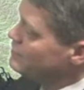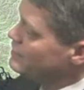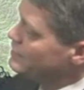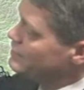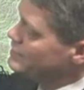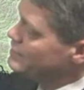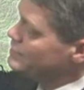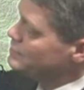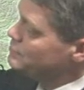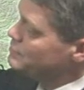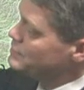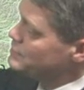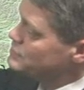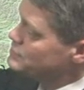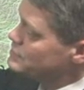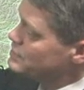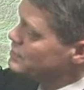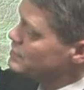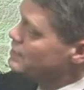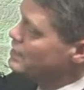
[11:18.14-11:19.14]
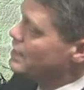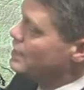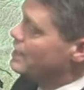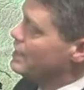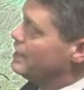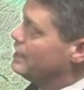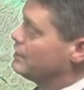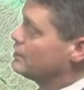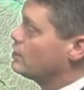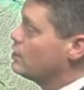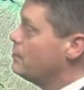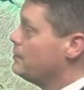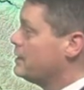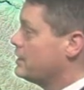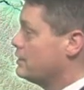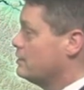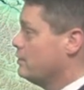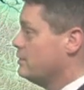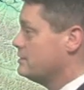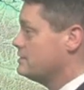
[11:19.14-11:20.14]
Valley, hit and miss there, and the
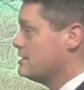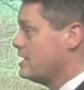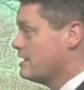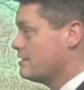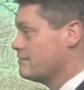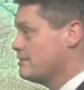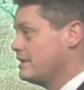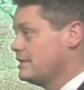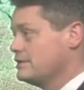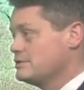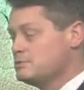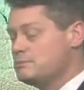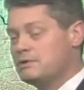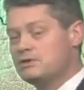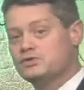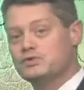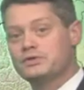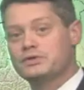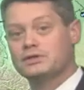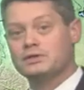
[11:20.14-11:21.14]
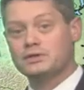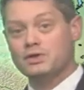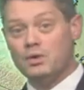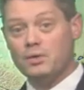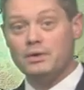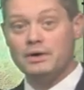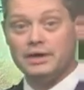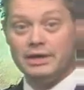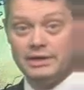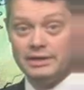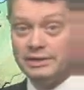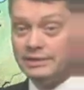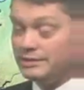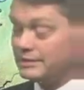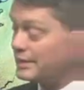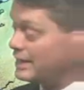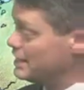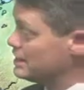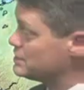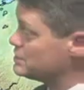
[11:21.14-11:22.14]
Kobuk and Noatak Valley, especially the lower end
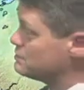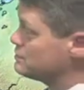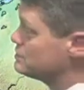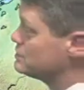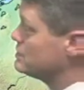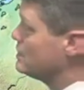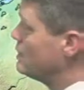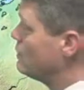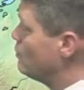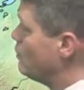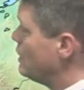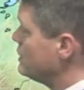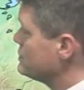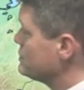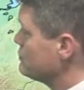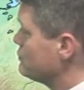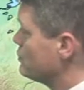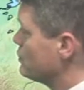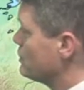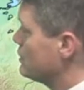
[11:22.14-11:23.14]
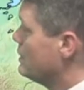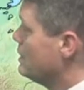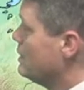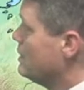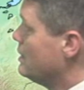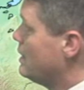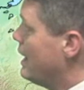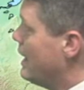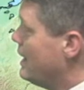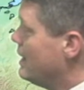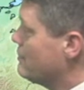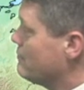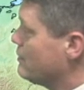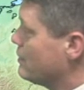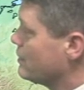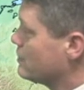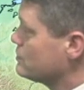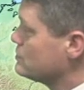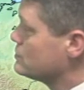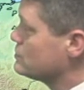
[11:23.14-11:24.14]
into Kotzebue Sound, watching for
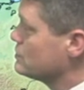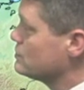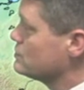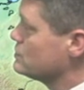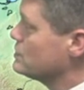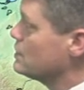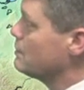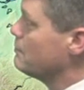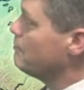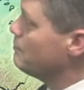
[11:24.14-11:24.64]
IFR concerns there.